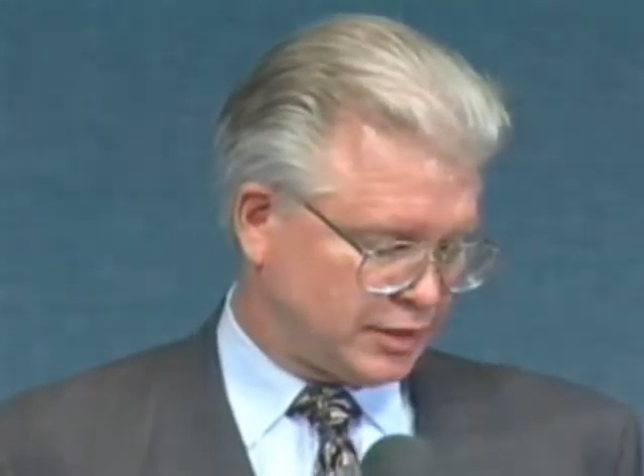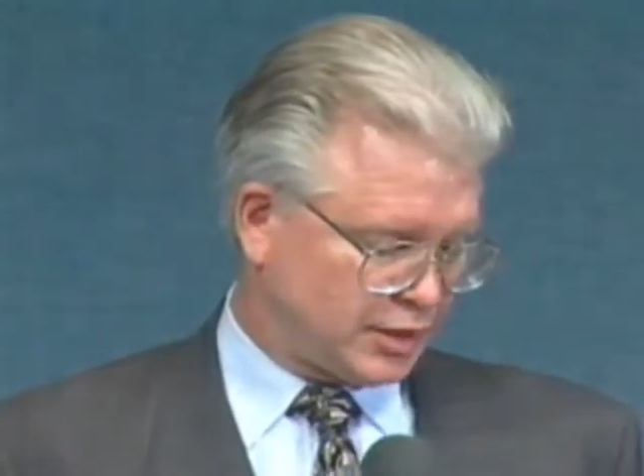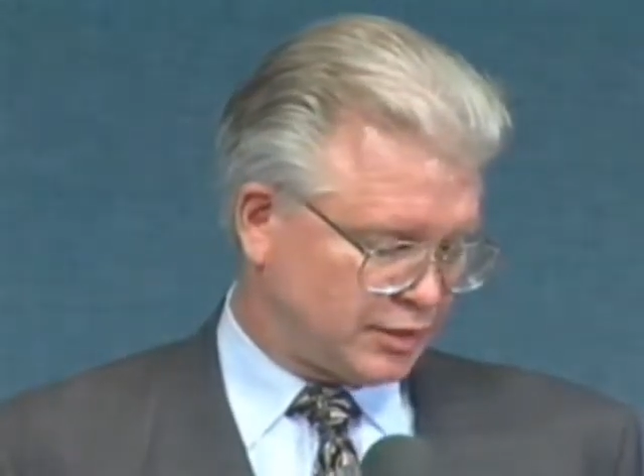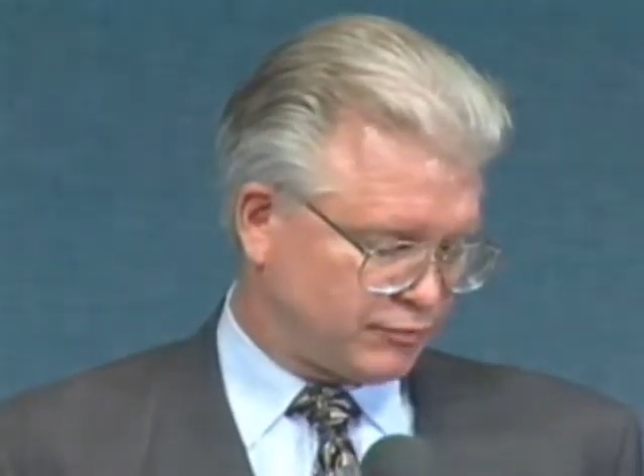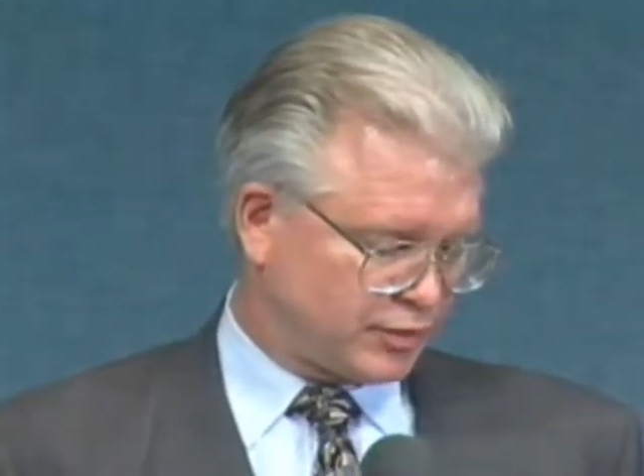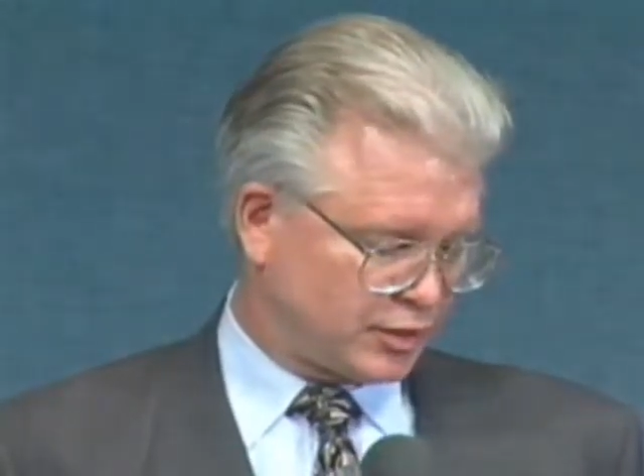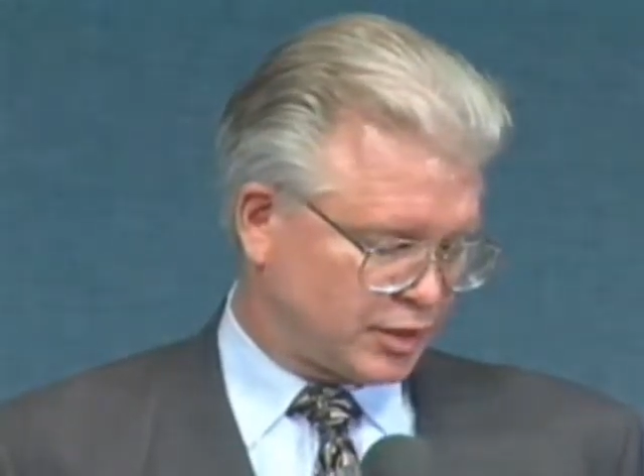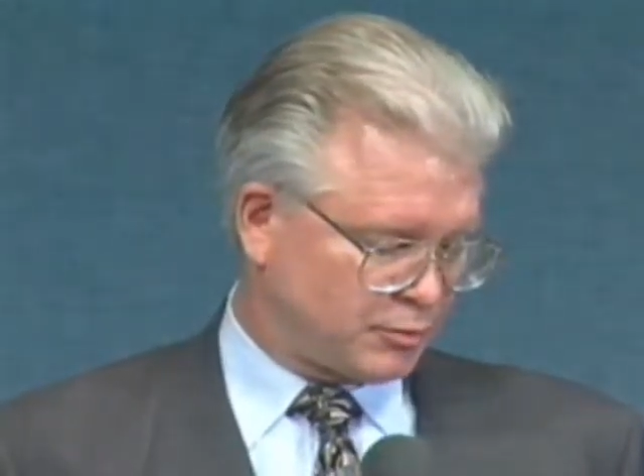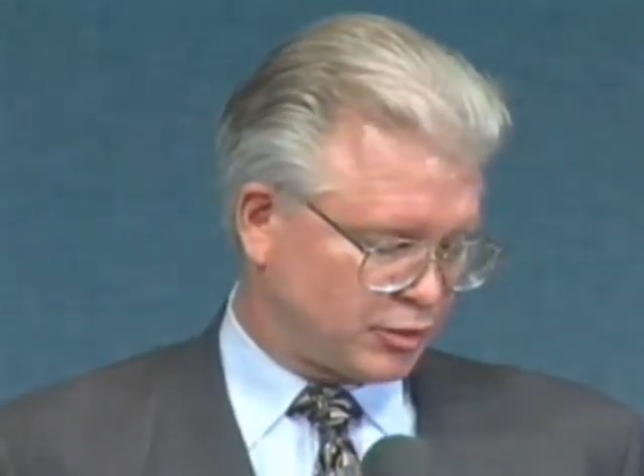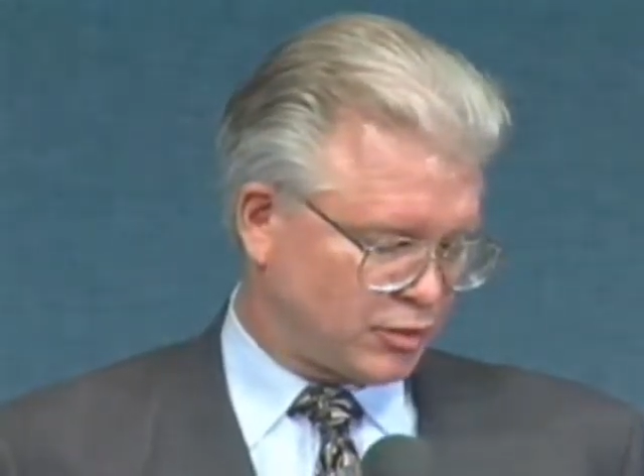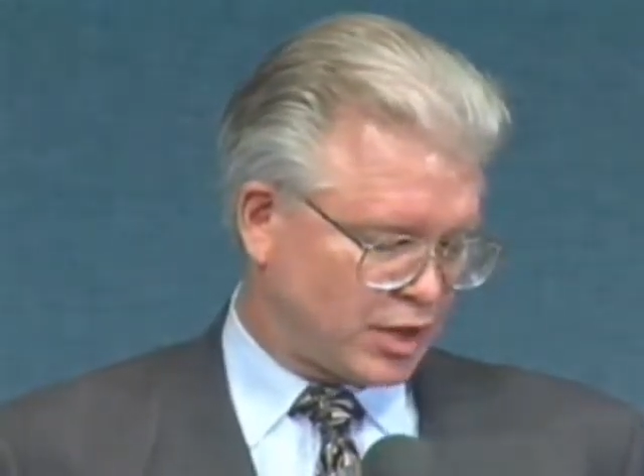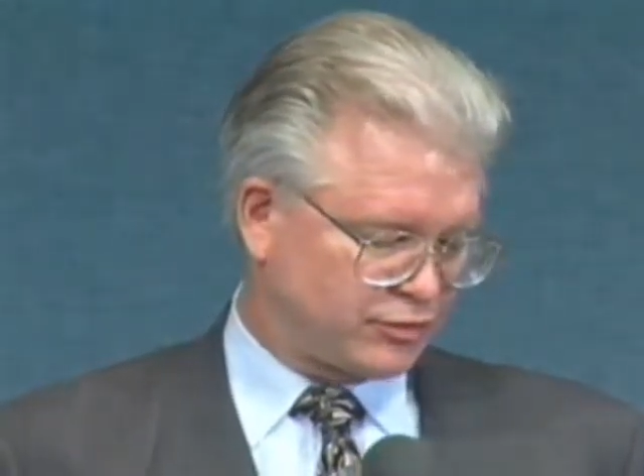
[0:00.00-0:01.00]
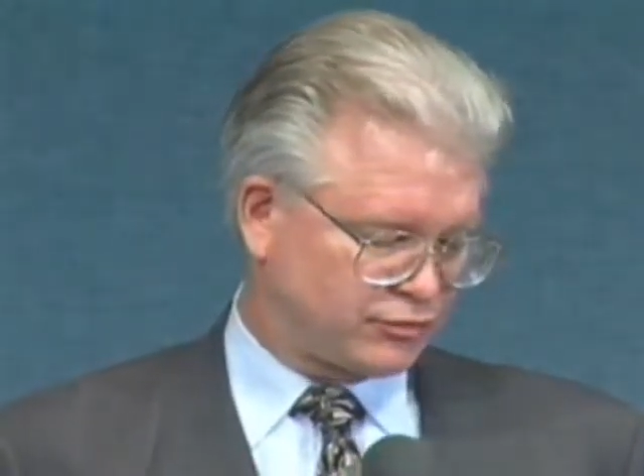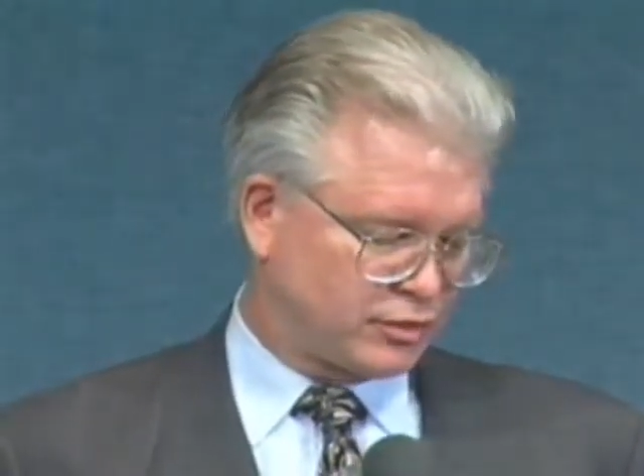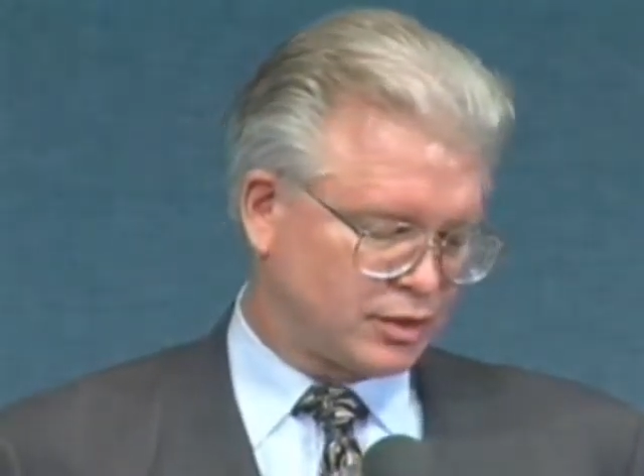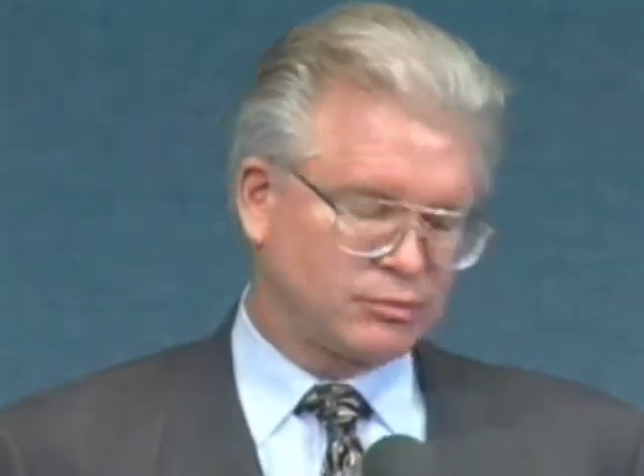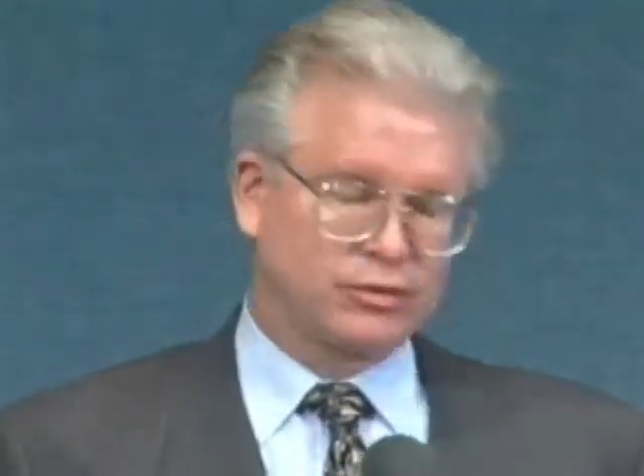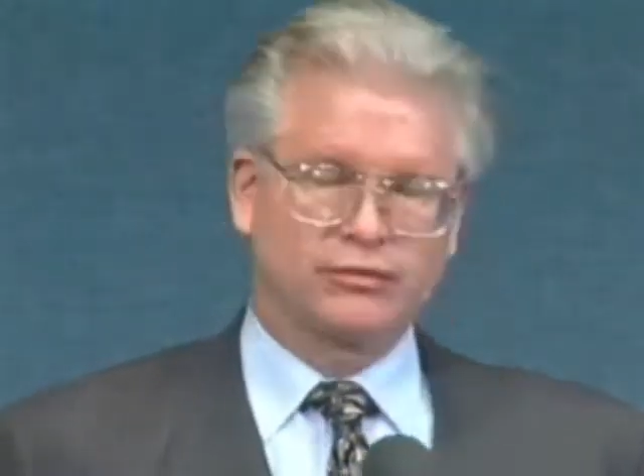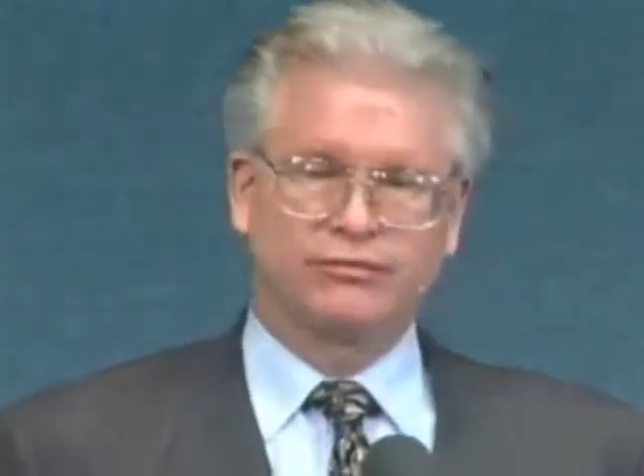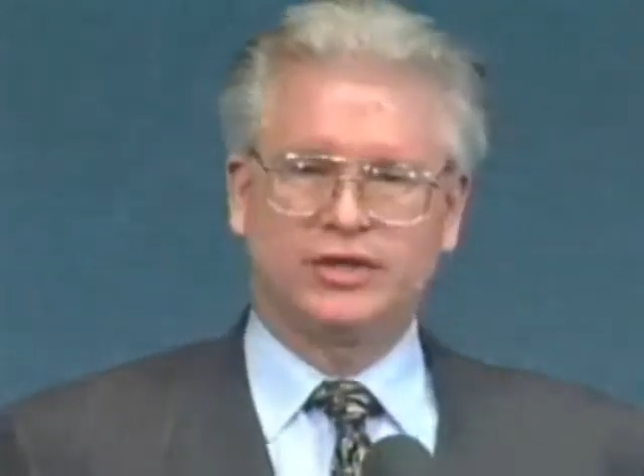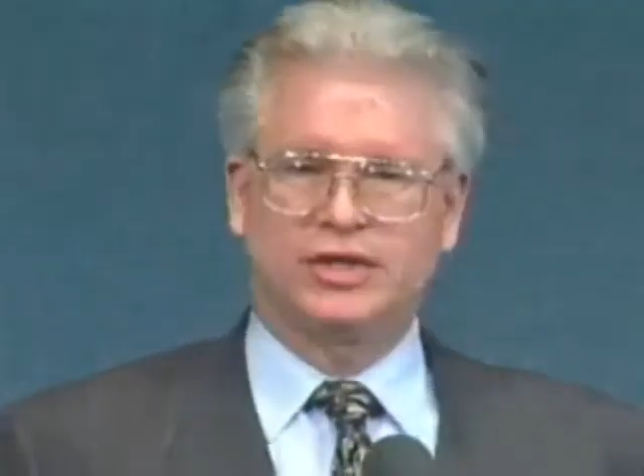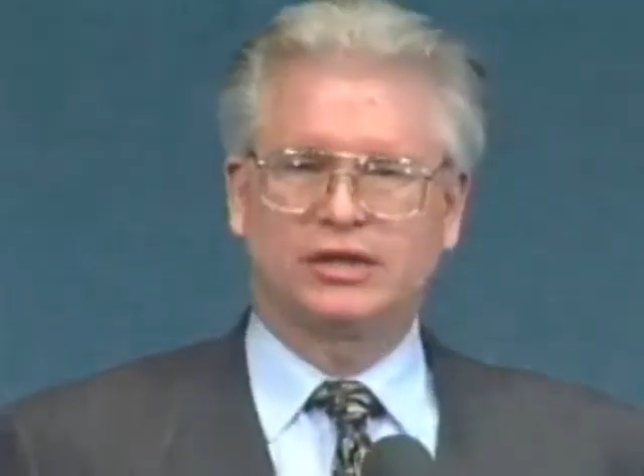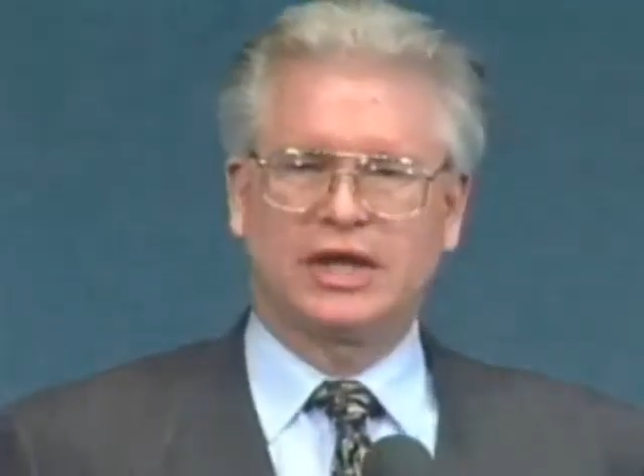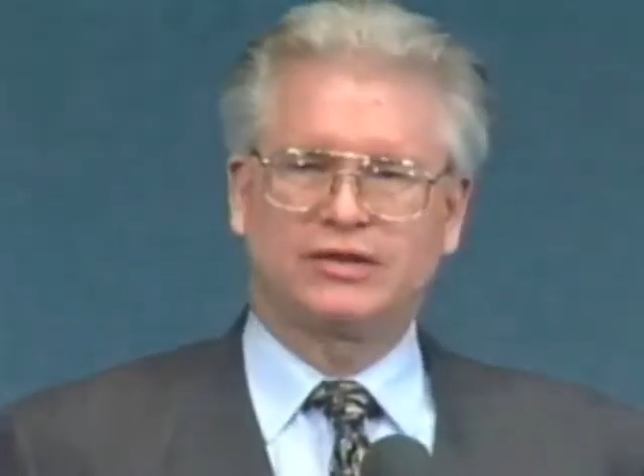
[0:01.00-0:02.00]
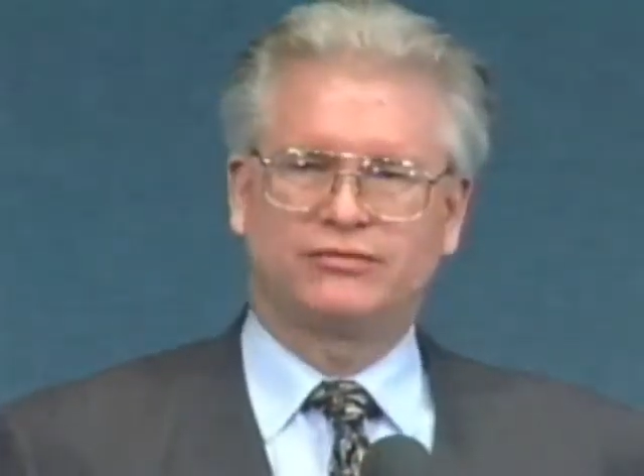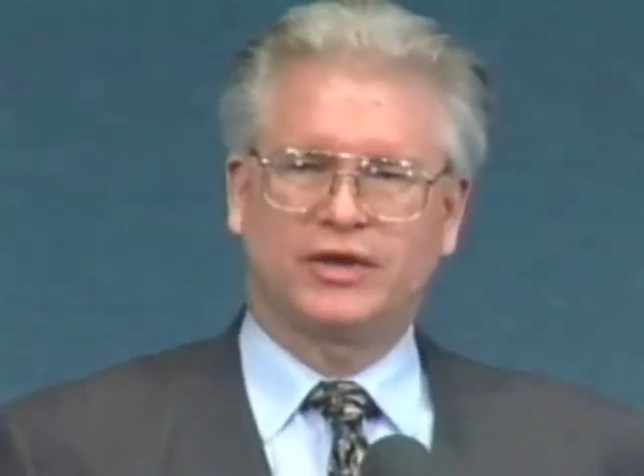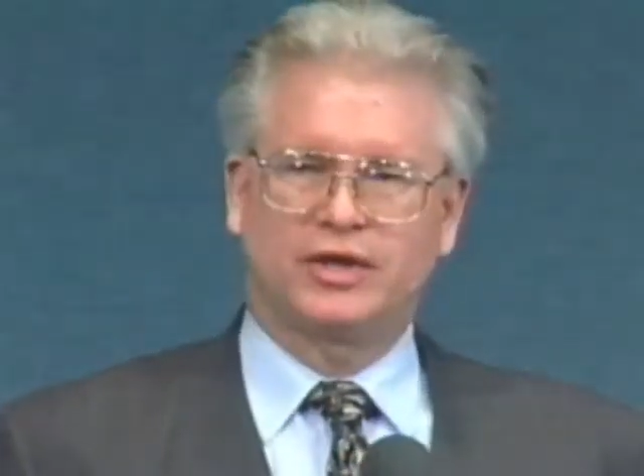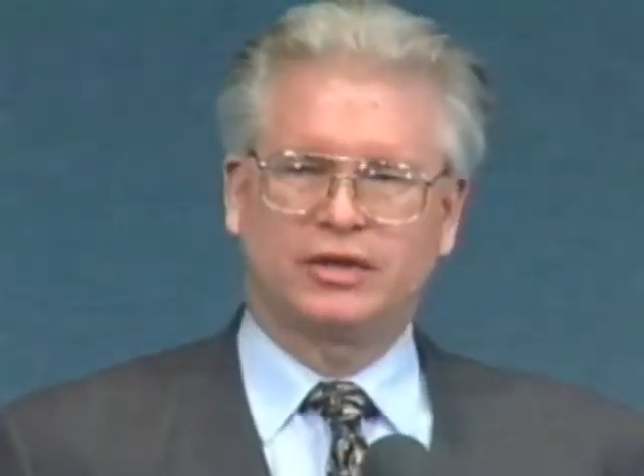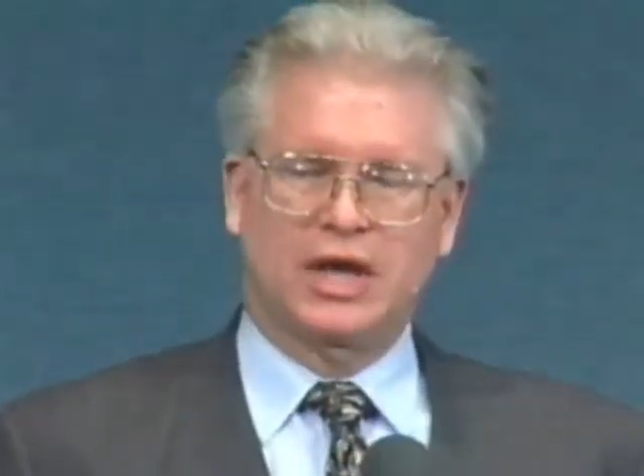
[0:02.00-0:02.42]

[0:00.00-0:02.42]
I've come across a number of declassified